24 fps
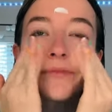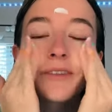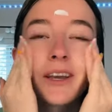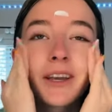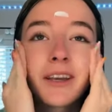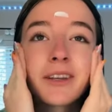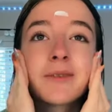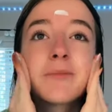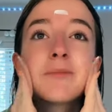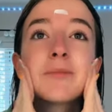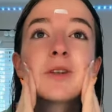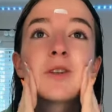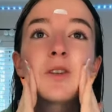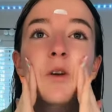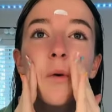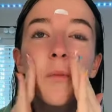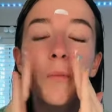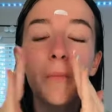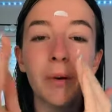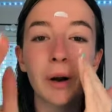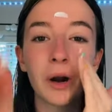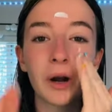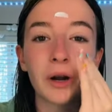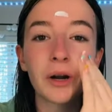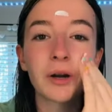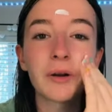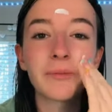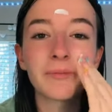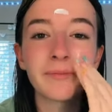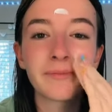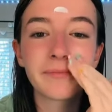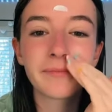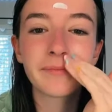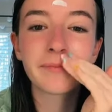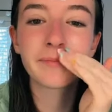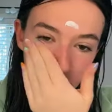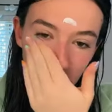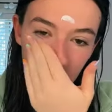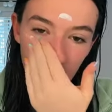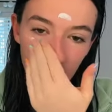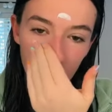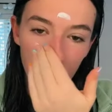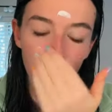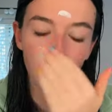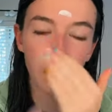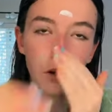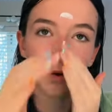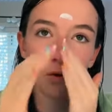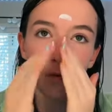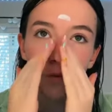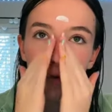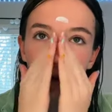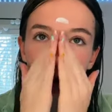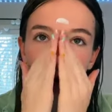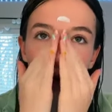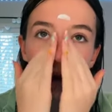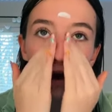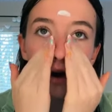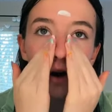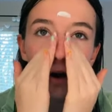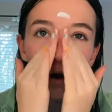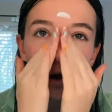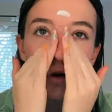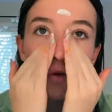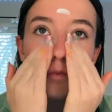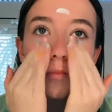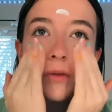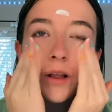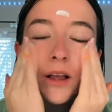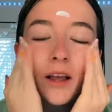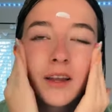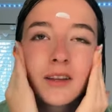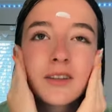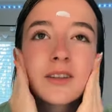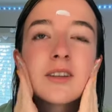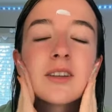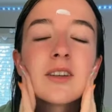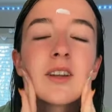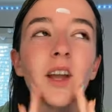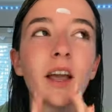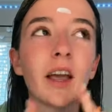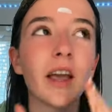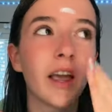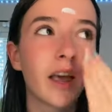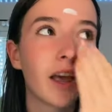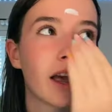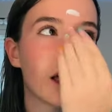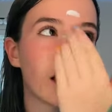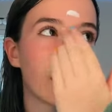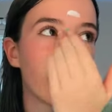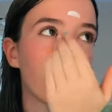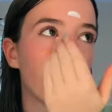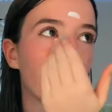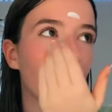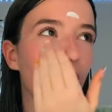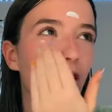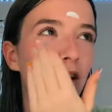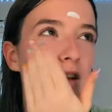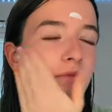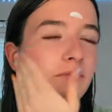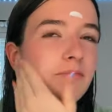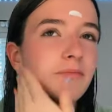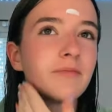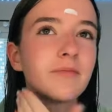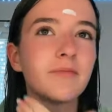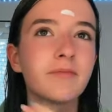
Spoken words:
because I'm so burnt. We got home last night at